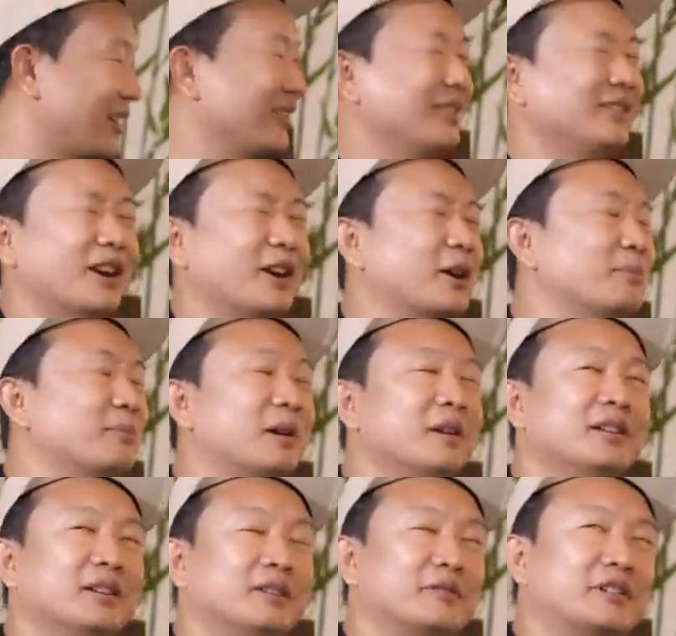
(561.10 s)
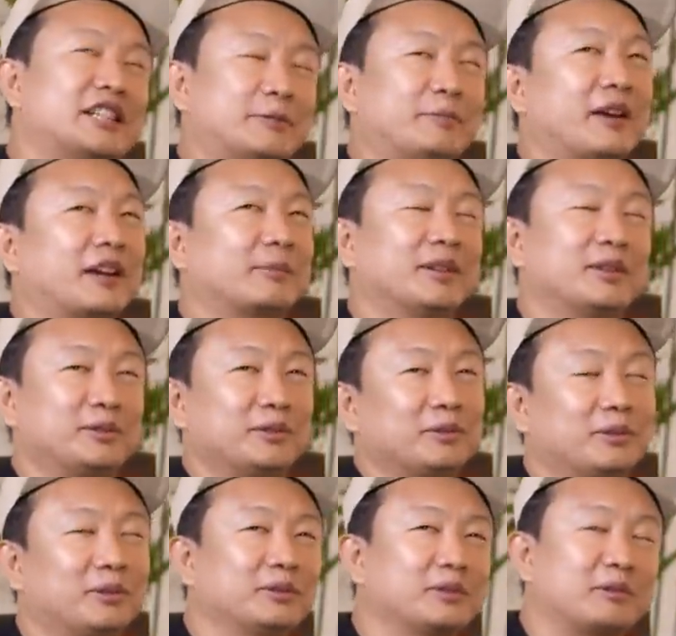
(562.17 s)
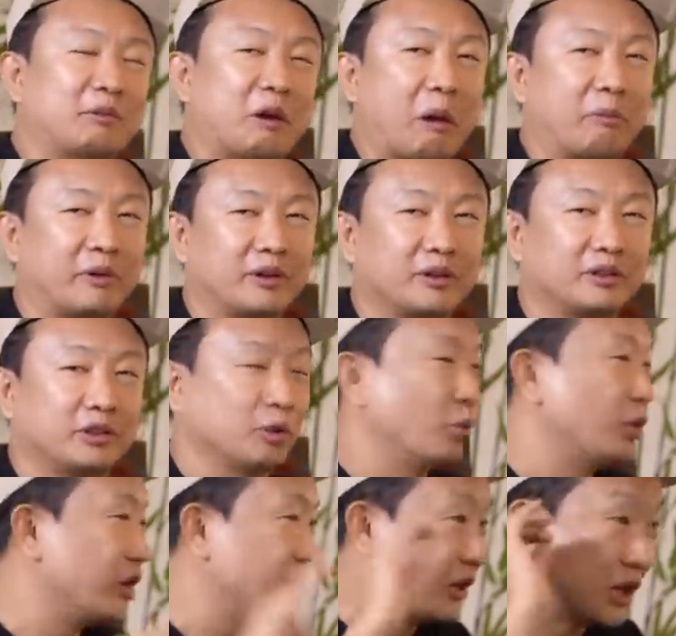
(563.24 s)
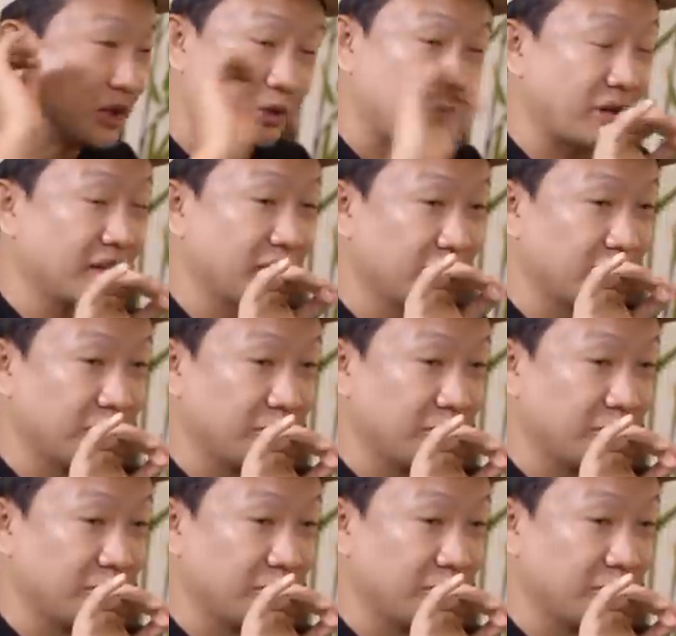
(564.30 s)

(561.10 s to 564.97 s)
mean I am respect man to all the rapper and all the way you guys write